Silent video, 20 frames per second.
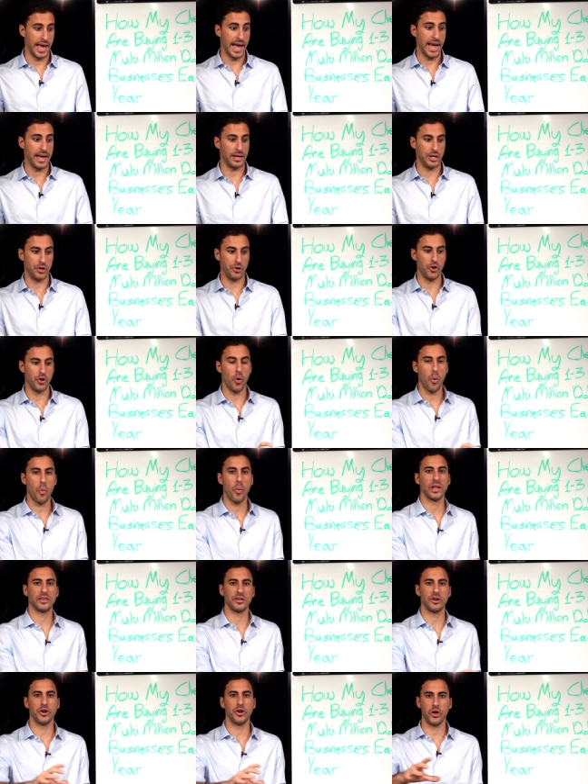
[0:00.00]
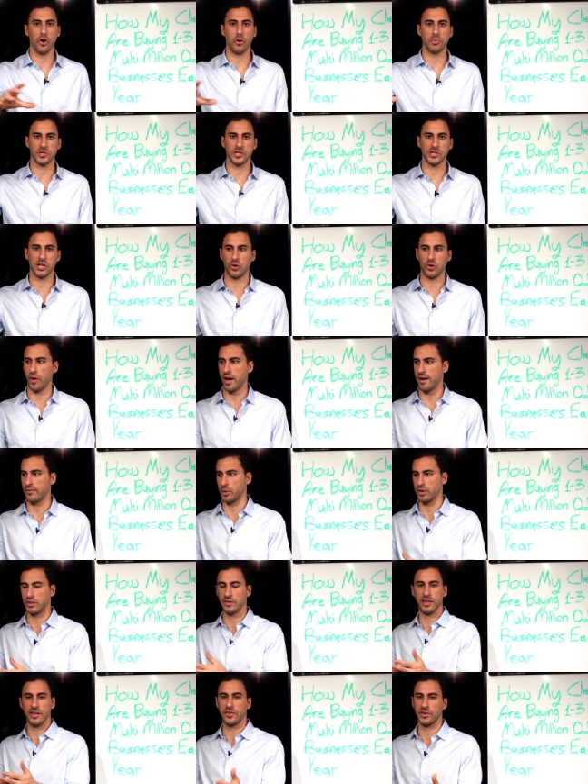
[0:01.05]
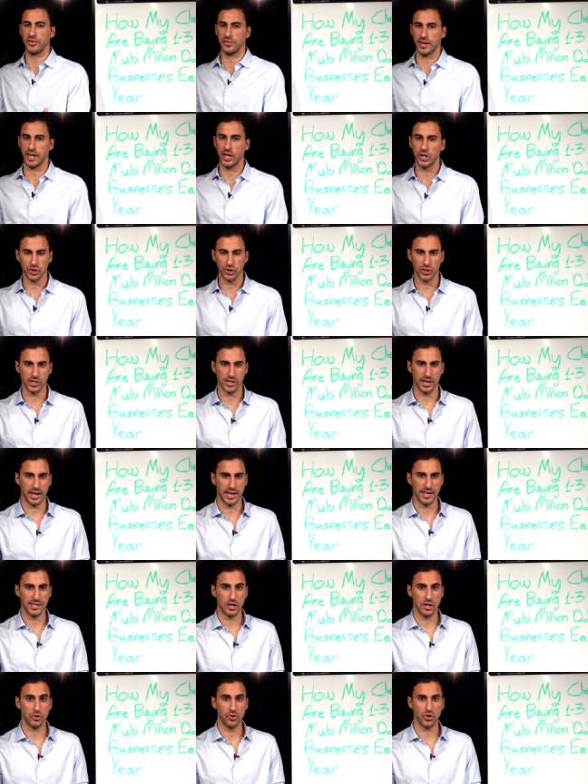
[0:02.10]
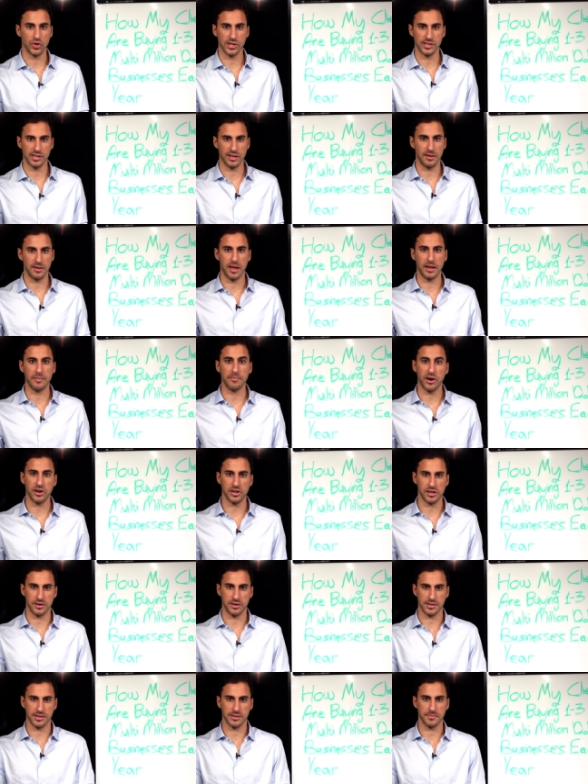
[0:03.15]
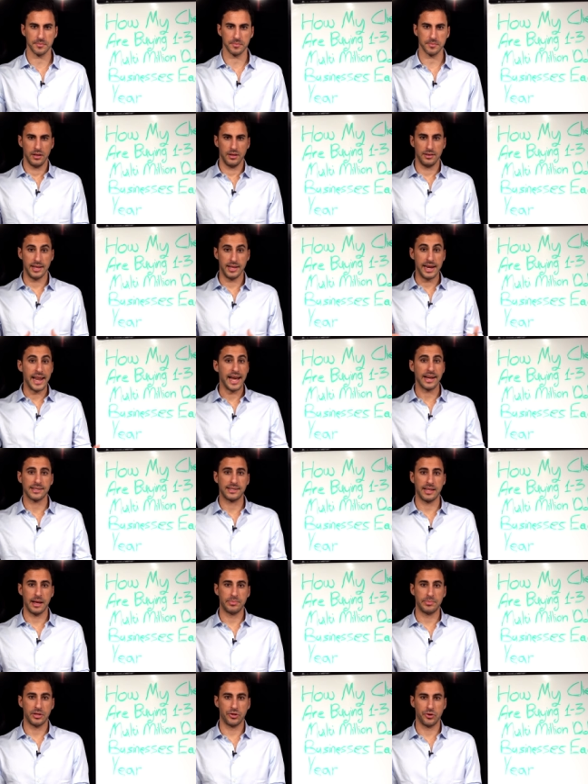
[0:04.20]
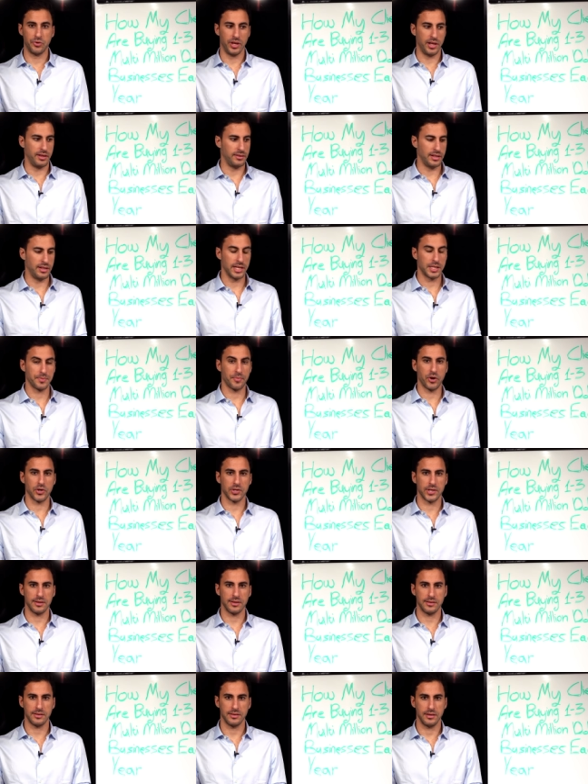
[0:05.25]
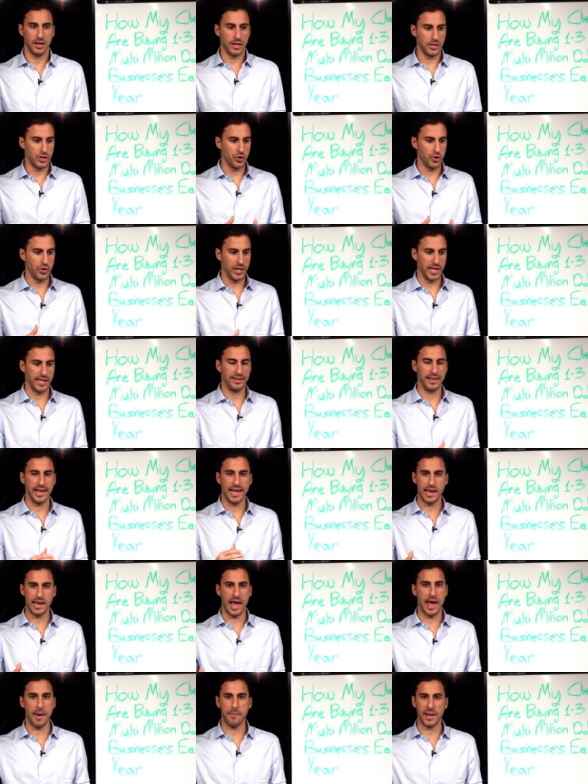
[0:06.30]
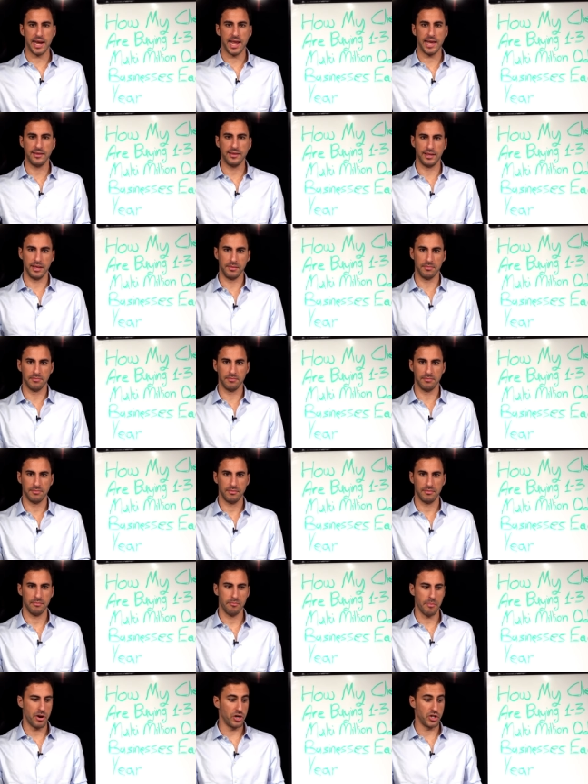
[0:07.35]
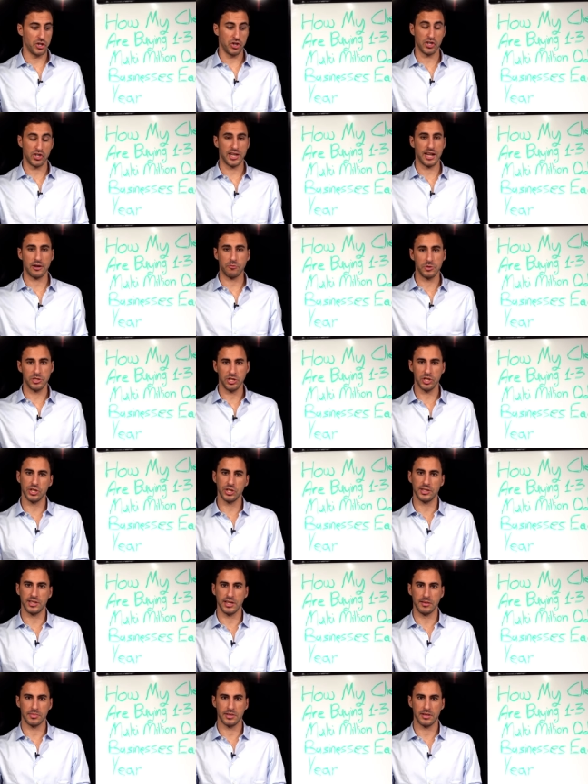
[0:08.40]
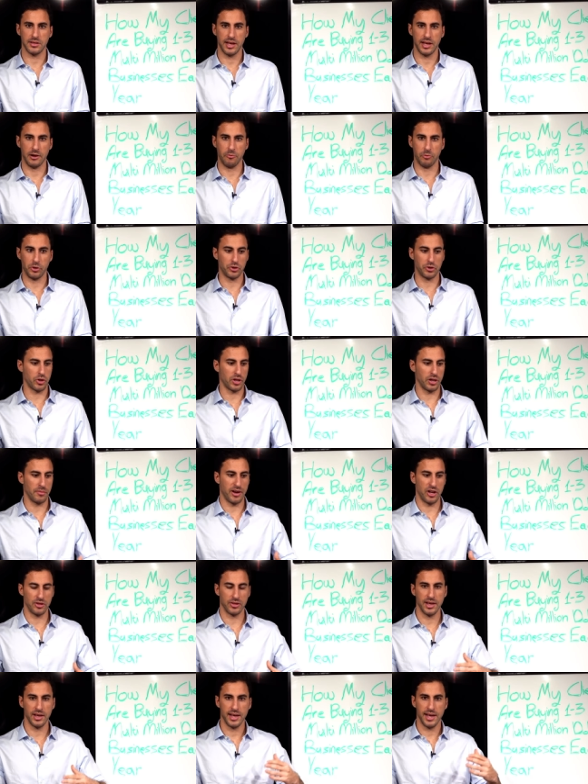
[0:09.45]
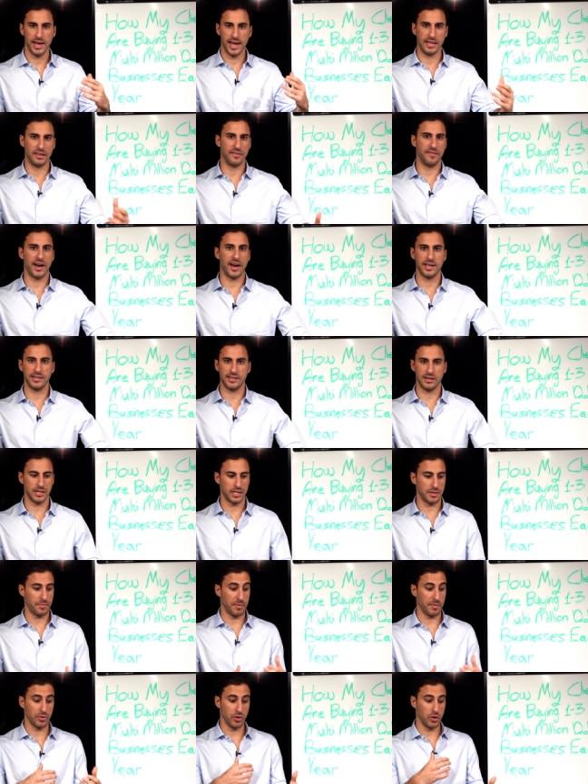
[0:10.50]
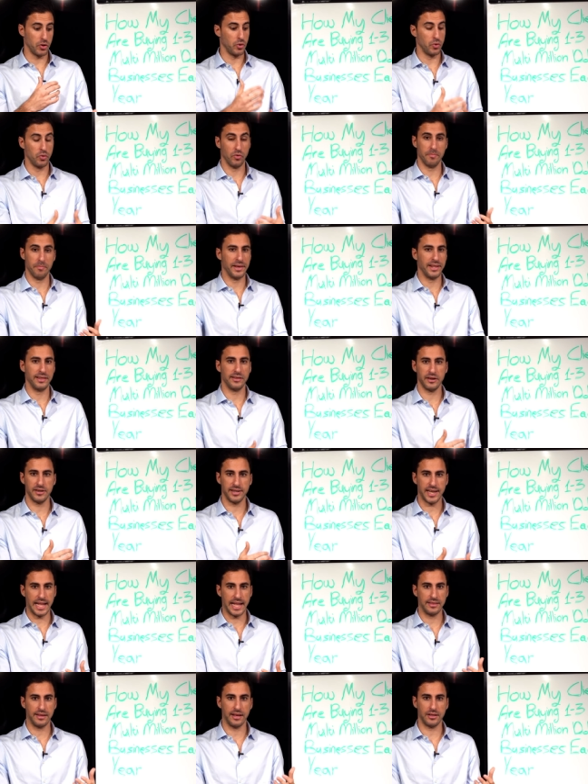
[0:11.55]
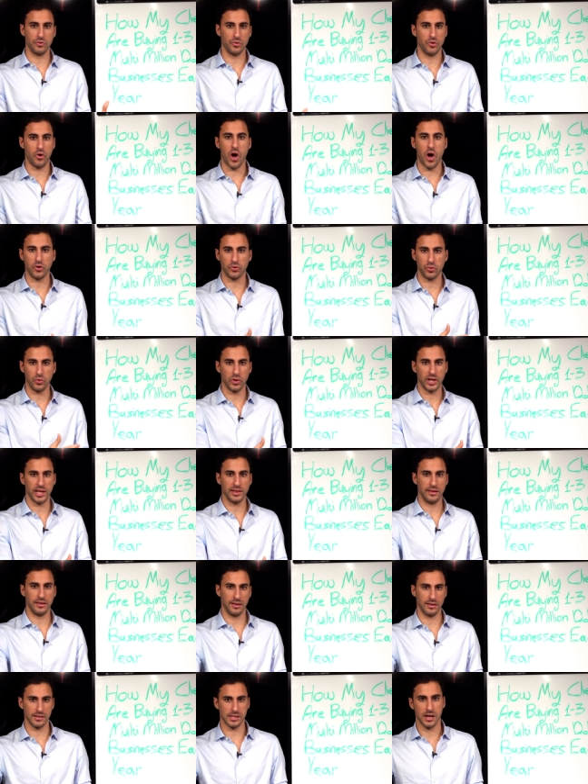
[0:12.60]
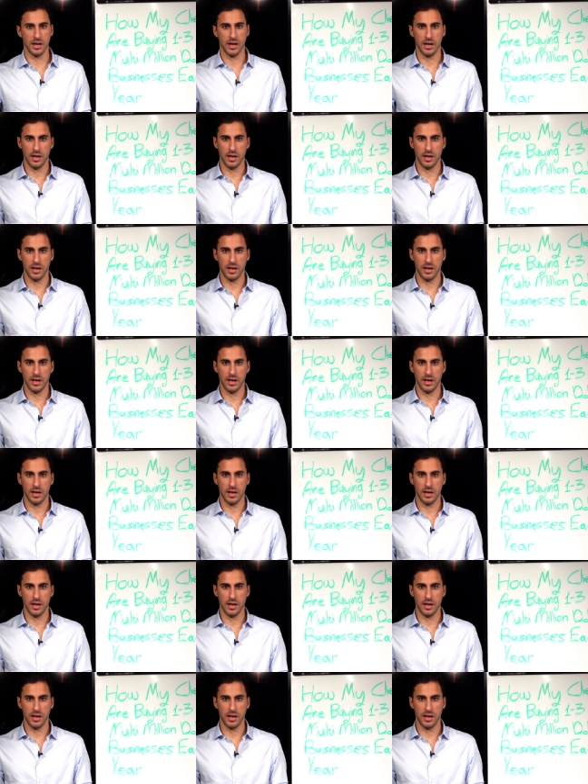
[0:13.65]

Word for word: and you know what are the options that you have with different financial institutions and, and partners. The next step that you need in this process is you need an M&A team mergers and acquisition teams. And we're talking about advisors, people who've been there, done that, who know how to look at deals.